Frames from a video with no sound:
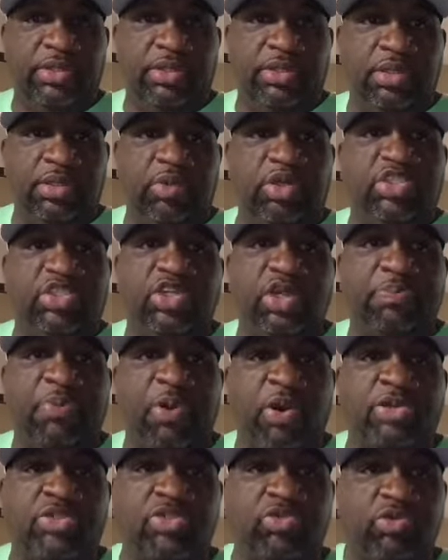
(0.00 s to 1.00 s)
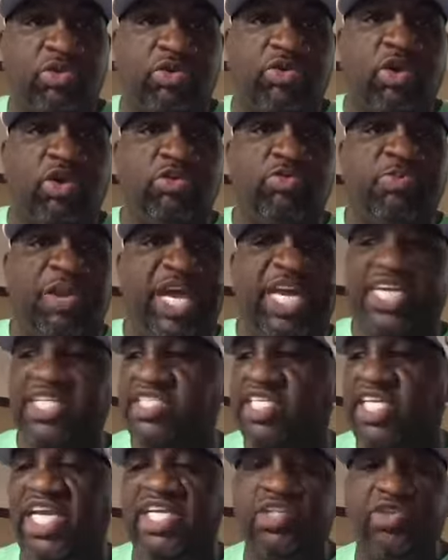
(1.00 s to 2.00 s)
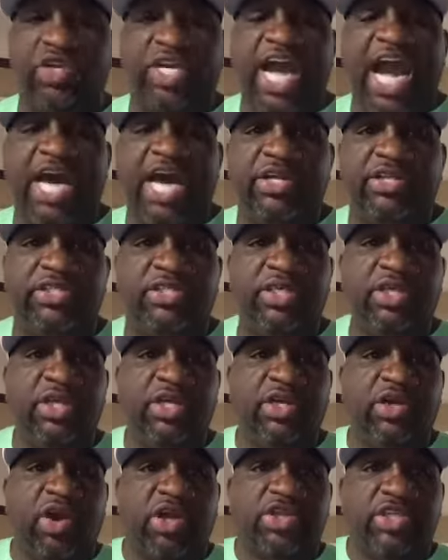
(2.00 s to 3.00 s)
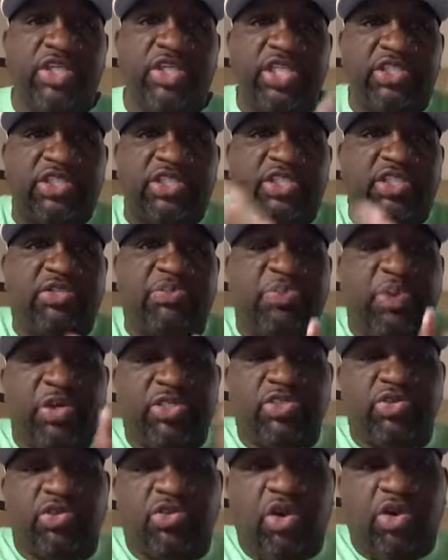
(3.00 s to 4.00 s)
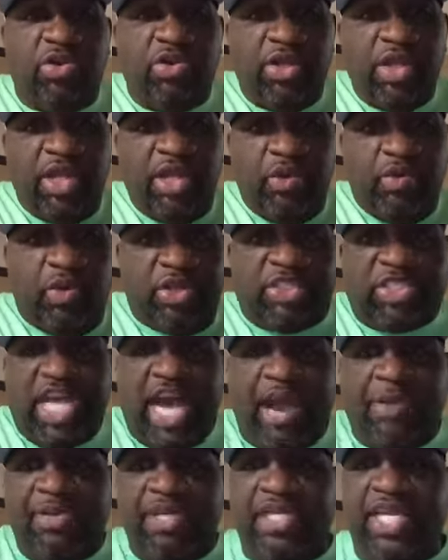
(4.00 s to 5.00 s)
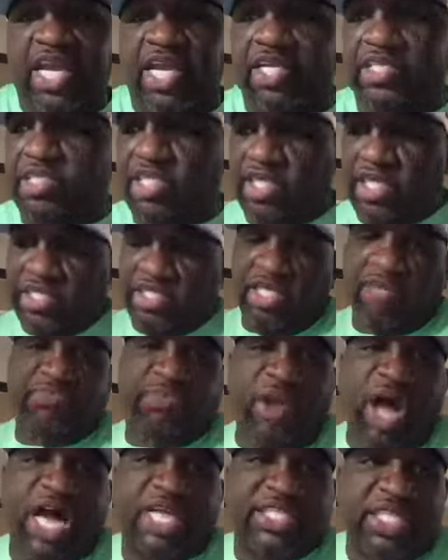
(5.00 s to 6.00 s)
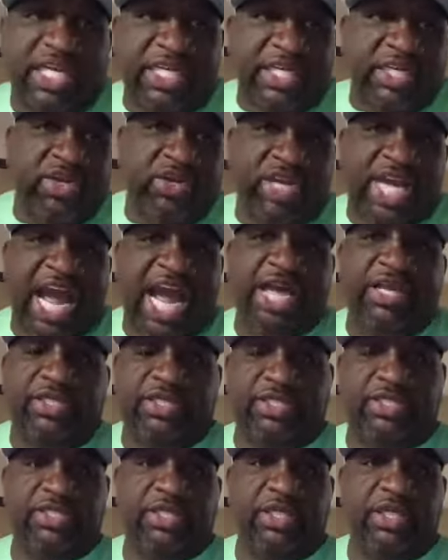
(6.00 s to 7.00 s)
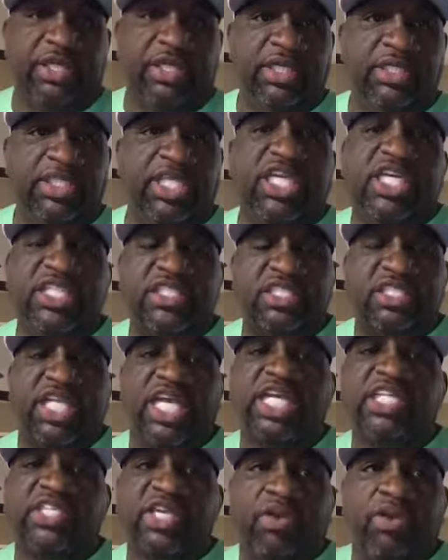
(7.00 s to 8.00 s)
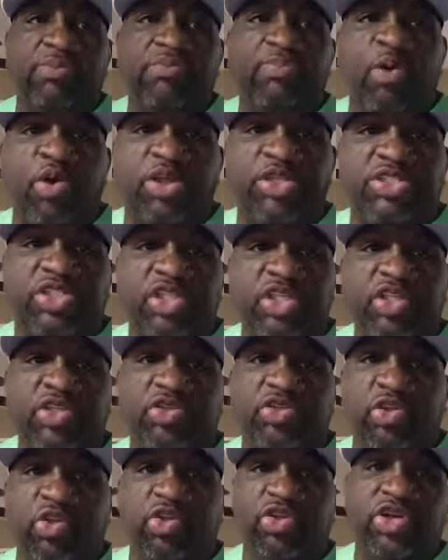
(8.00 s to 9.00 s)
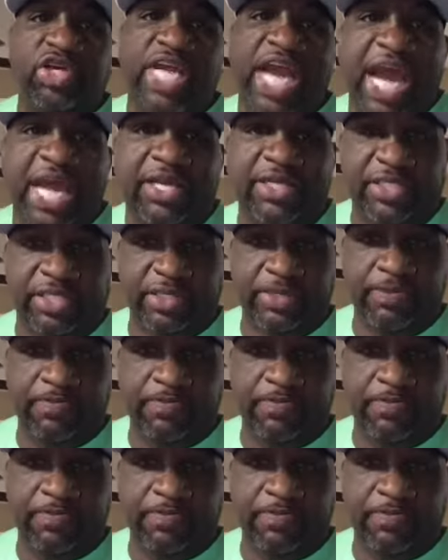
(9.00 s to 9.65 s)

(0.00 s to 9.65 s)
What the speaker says: What's your personal growth plan? Is it in your calendar? Are you listening to personal growth? What time of the day is it blocked under your calendar? See, because things that are important to you, they're on your calendar.